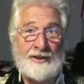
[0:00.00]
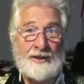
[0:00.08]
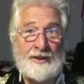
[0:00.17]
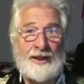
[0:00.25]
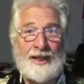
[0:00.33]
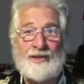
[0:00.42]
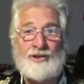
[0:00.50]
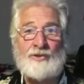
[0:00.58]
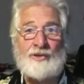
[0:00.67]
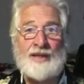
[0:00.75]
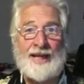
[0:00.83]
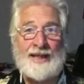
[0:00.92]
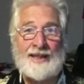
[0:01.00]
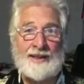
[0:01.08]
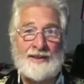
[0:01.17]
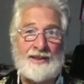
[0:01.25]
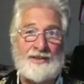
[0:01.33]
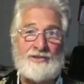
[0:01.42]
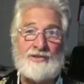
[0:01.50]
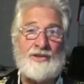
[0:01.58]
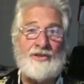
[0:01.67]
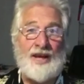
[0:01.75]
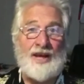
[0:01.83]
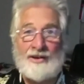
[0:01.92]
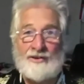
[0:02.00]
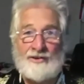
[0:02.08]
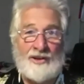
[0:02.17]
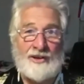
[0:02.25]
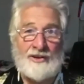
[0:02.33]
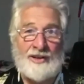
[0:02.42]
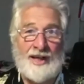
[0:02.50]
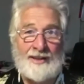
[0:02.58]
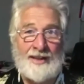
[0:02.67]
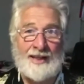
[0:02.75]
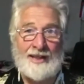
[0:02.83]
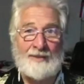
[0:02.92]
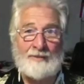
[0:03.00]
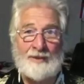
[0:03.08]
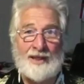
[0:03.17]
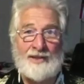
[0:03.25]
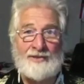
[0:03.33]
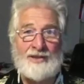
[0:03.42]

It's creating these things that are taking place.